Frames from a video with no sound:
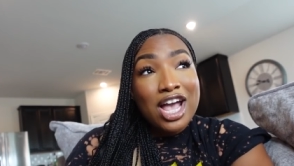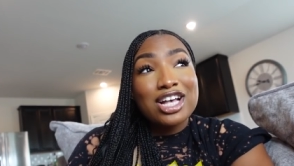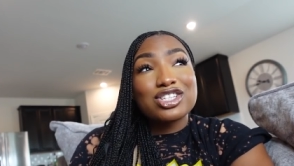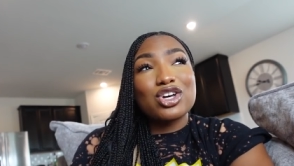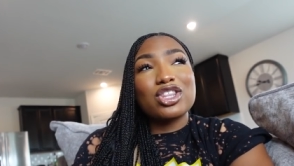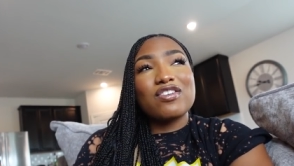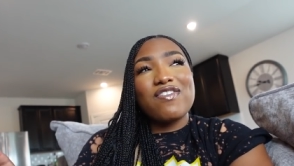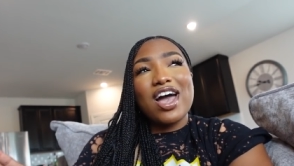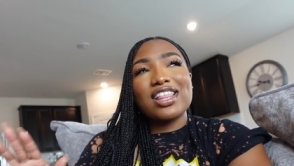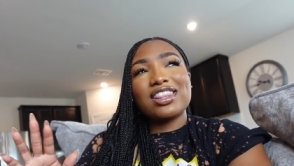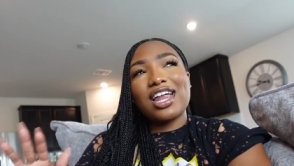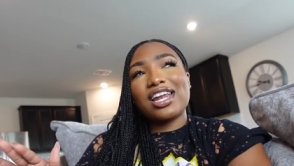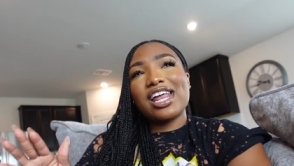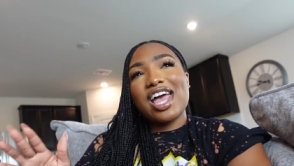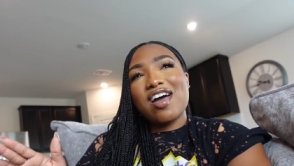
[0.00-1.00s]
So the fact
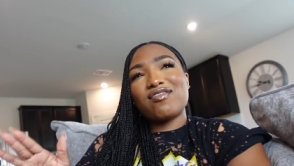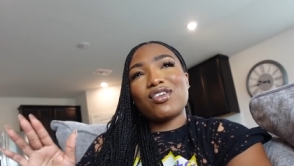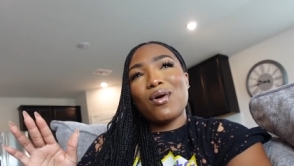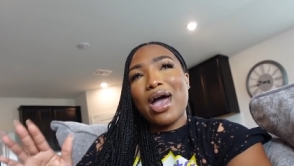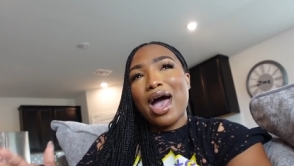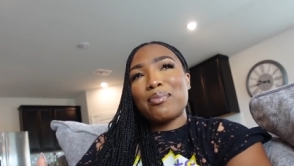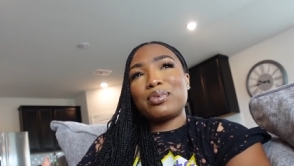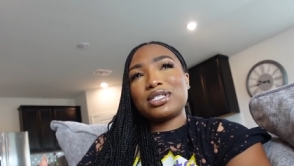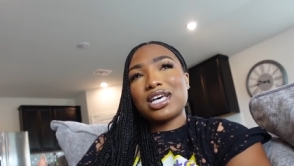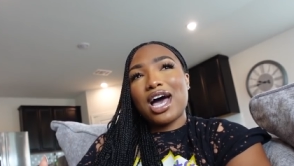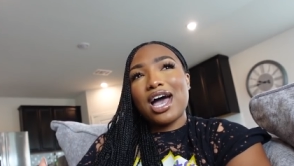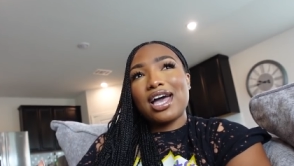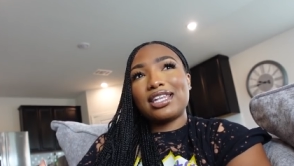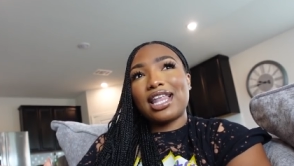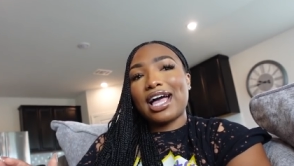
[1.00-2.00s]
that I didn't have no
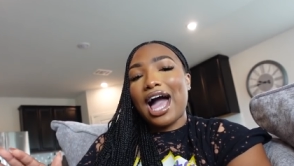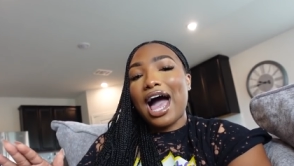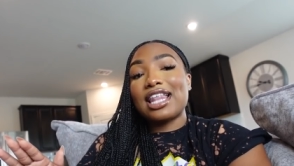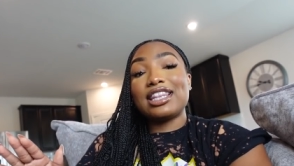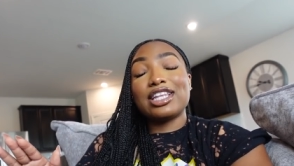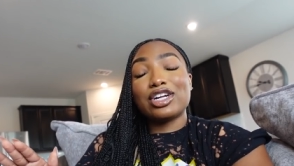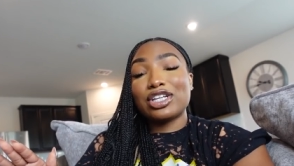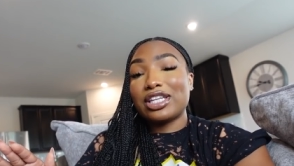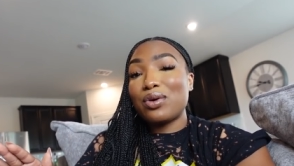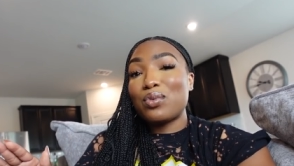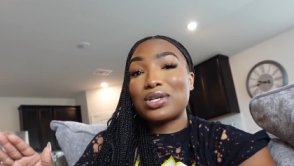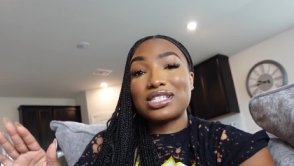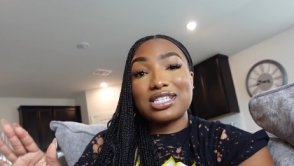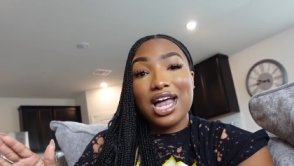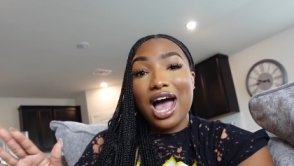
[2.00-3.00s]
appetite, like I literally
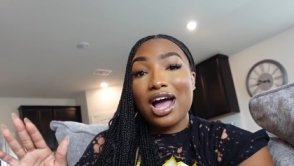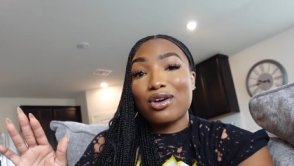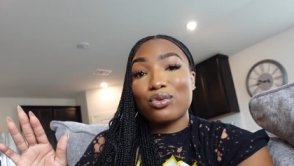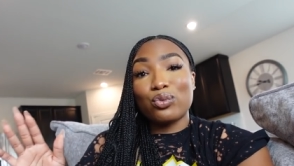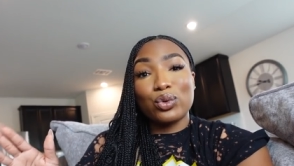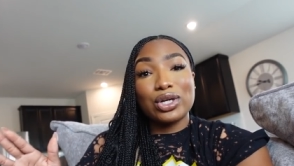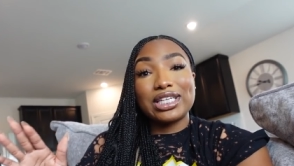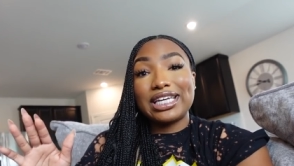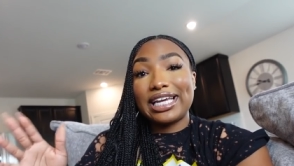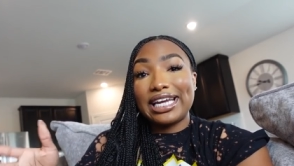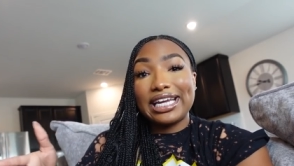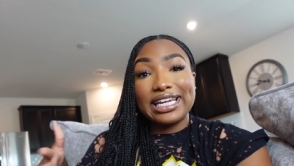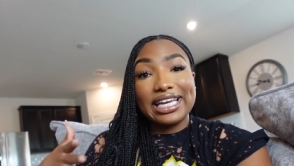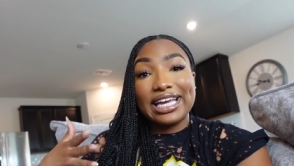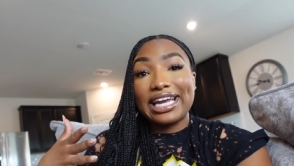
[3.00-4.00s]
was not really
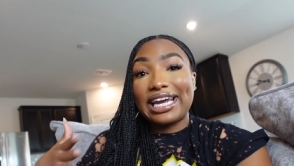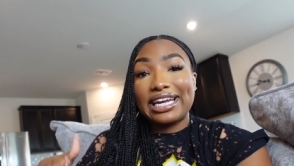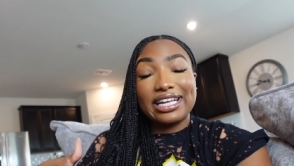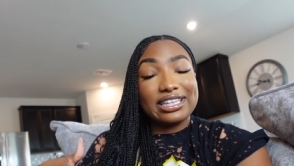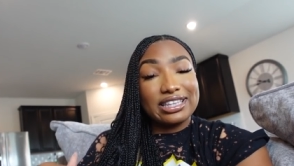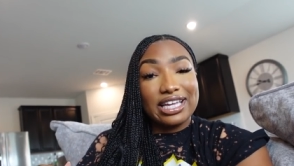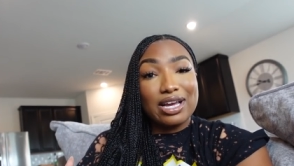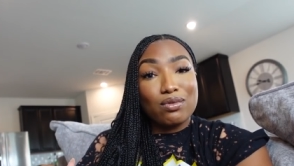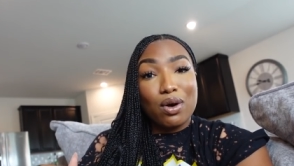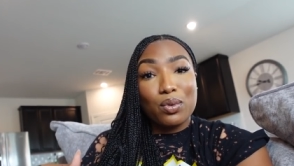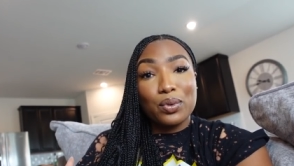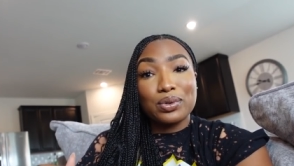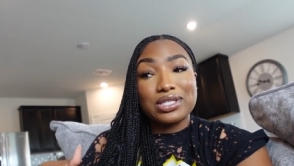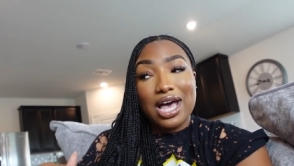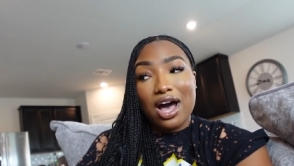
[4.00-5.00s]
eating anything while
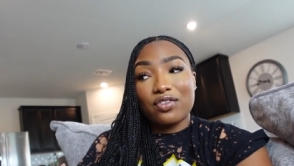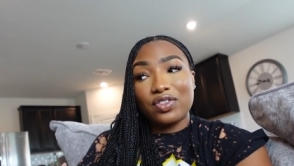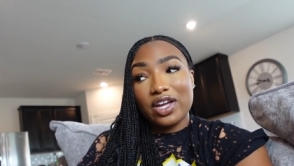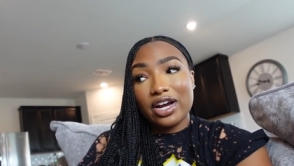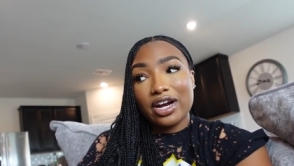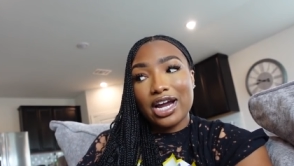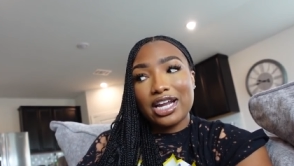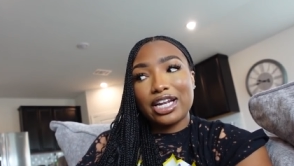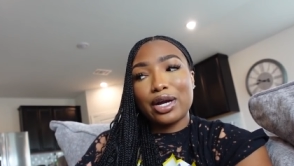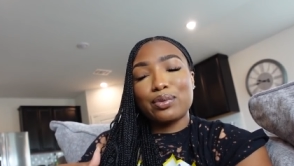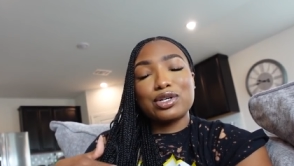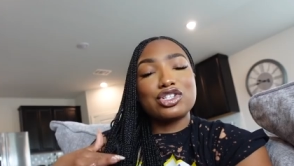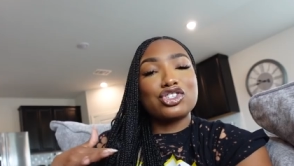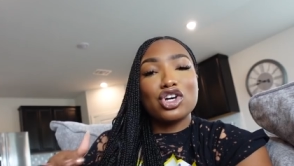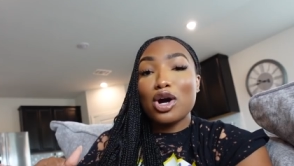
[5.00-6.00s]
we was out there, and there
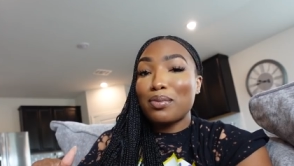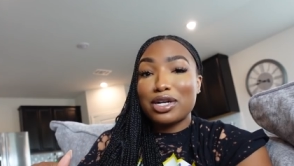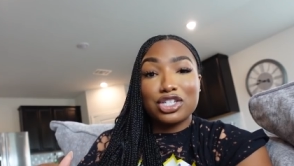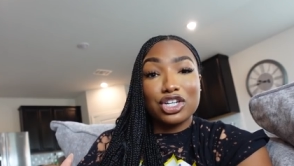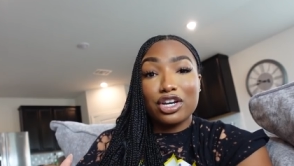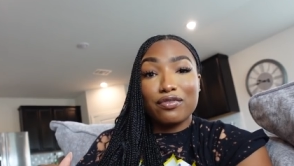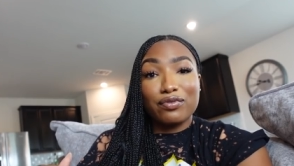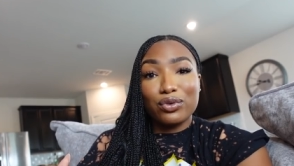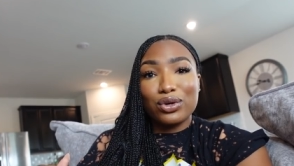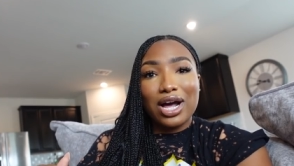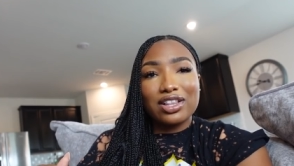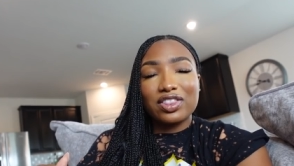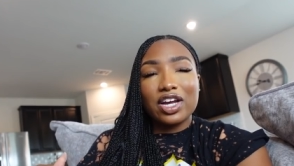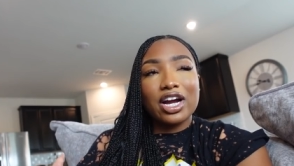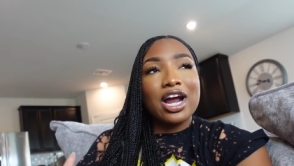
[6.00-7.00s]
was so much good food
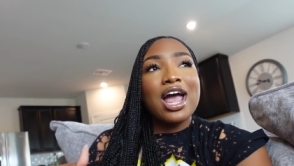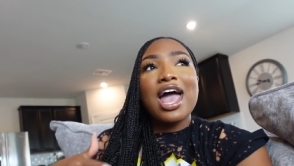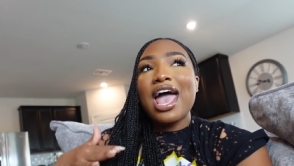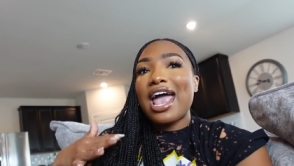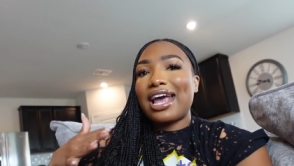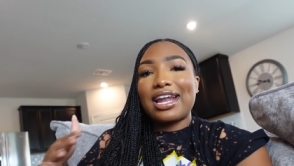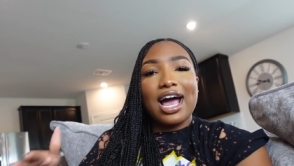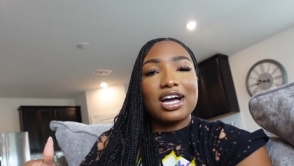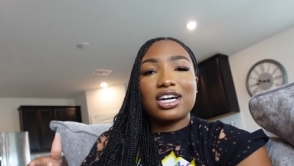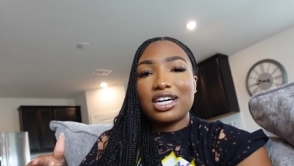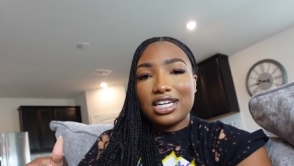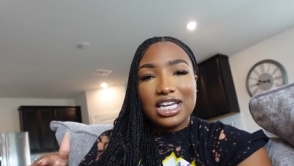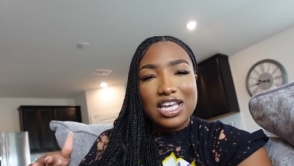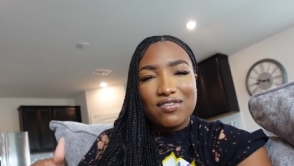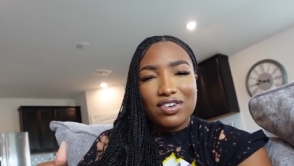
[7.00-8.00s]
out there and I
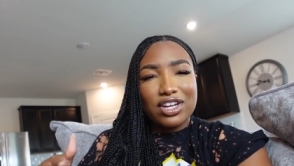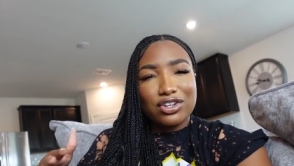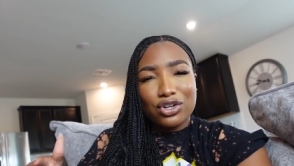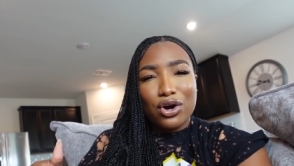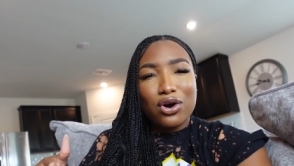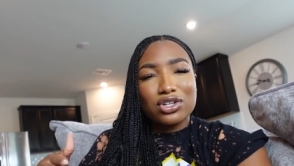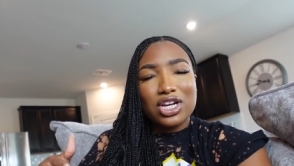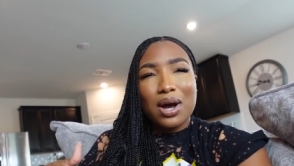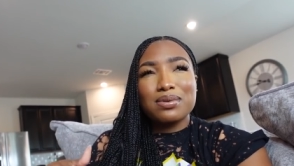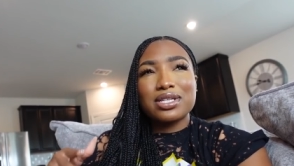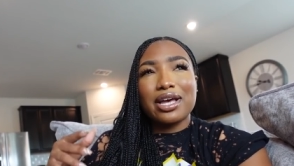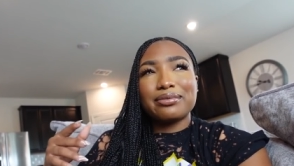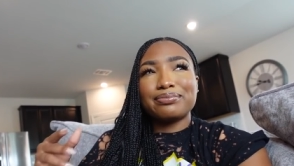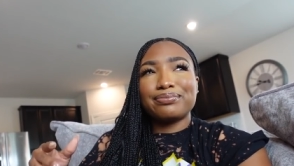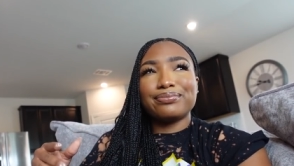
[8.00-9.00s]
couldn't even indulge. I was
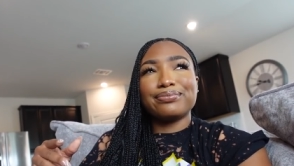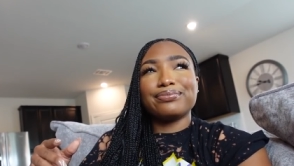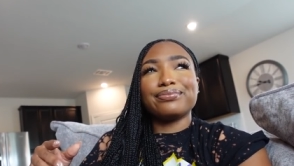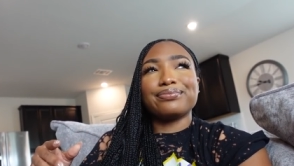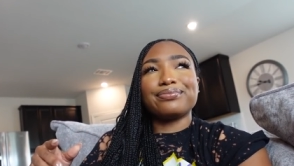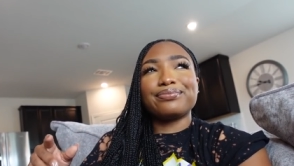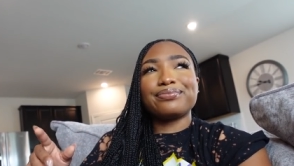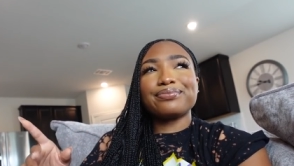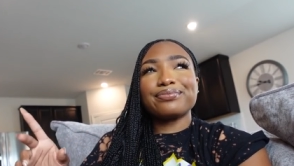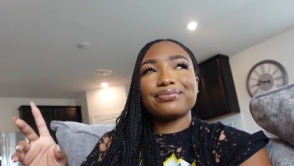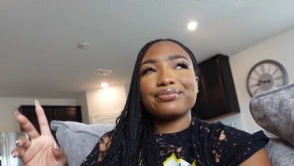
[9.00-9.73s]
like, hmm.